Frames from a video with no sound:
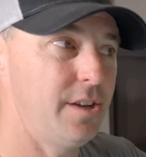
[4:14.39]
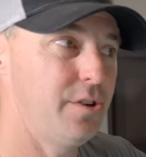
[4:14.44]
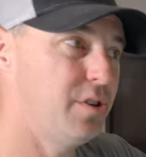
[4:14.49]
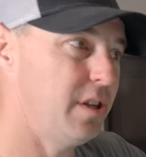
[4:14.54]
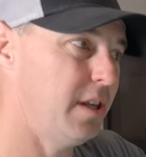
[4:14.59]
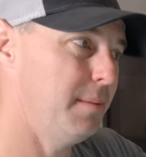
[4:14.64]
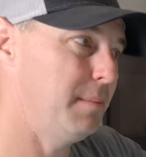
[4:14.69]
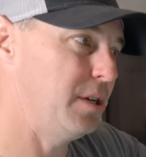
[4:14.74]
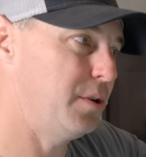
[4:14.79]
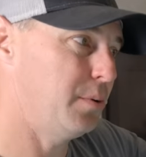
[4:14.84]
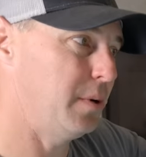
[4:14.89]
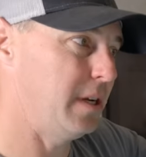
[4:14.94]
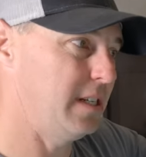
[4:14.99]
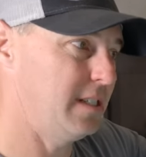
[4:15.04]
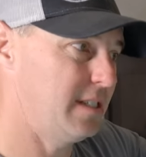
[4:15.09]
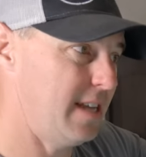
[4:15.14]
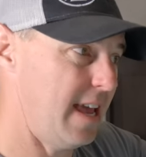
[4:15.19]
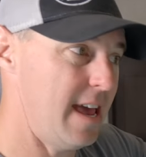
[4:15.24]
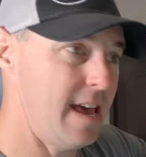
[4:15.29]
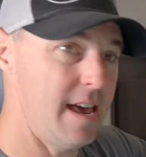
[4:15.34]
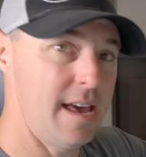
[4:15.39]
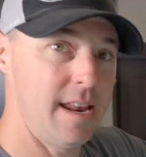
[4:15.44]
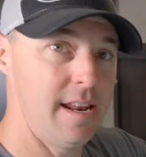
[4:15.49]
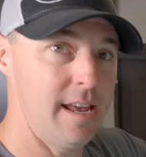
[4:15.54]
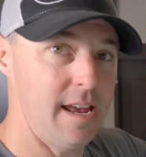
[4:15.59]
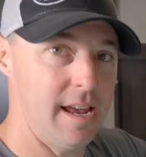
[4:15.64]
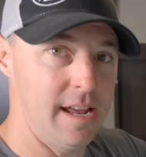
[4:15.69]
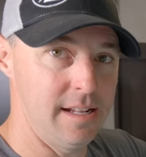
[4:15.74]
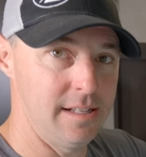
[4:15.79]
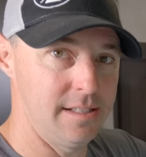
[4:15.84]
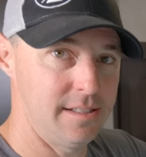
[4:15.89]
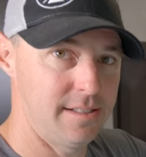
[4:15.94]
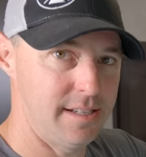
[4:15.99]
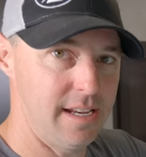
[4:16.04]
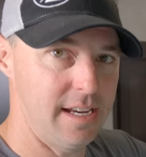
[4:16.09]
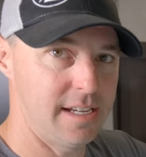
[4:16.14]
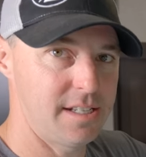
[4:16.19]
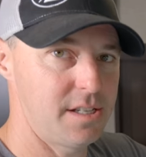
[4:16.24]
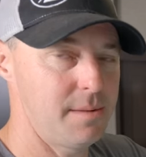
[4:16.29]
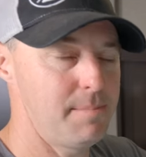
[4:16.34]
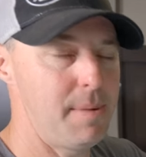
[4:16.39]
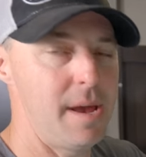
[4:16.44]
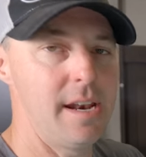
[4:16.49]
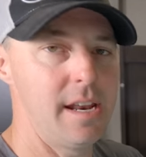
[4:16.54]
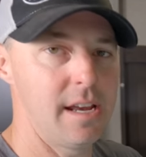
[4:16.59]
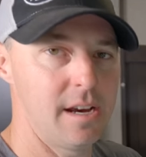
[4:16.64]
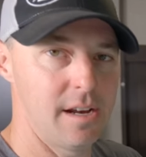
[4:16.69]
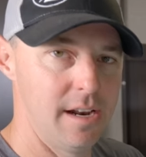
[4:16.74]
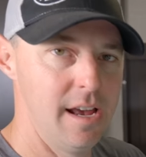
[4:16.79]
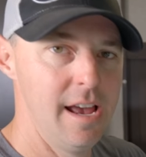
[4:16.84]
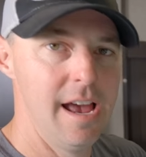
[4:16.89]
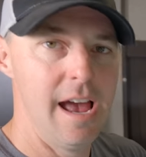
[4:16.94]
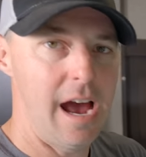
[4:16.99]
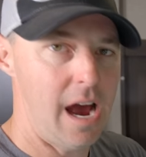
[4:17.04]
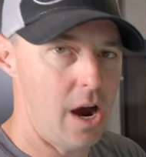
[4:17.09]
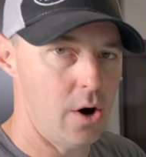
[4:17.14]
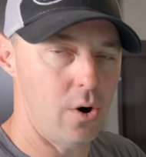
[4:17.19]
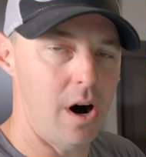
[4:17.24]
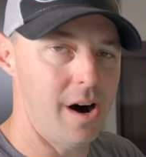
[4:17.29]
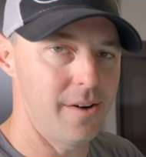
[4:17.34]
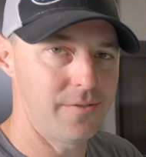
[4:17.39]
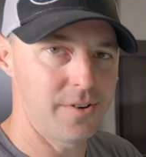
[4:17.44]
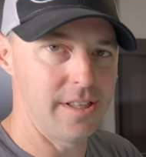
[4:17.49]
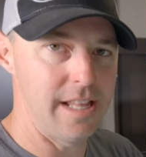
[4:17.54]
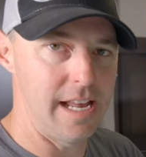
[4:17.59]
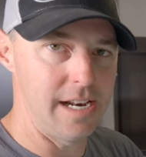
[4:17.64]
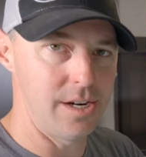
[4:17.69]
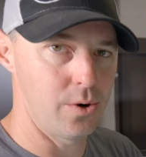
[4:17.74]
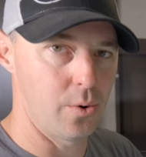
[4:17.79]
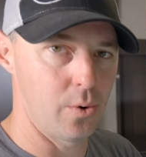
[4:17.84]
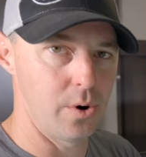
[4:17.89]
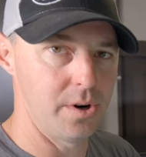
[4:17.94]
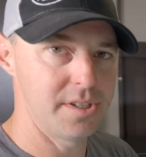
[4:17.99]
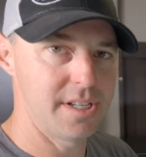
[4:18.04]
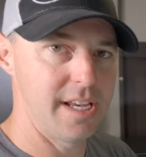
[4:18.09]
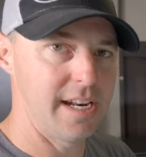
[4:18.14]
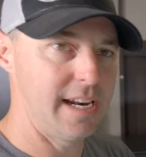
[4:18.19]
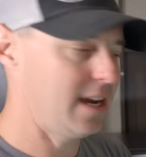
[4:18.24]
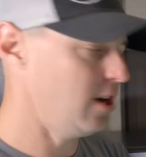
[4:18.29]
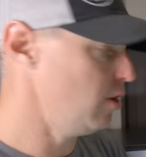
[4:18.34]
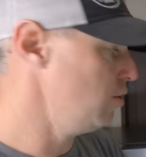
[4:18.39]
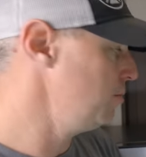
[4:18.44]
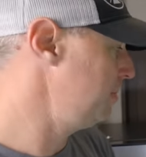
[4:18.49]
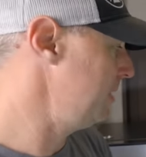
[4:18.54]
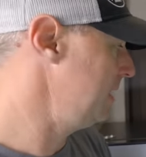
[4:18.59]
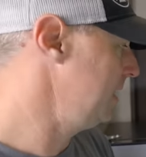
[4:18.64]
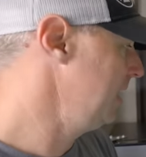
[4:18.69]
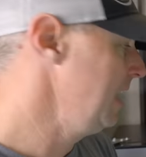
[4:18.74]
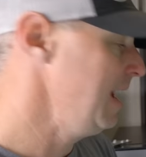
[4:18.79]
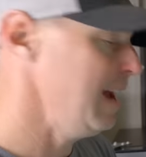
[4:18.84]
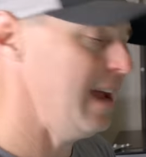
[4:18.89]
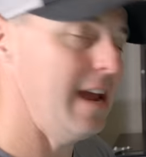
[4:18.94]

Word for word: usually between 10 and 6, depending on how often that door is getting open.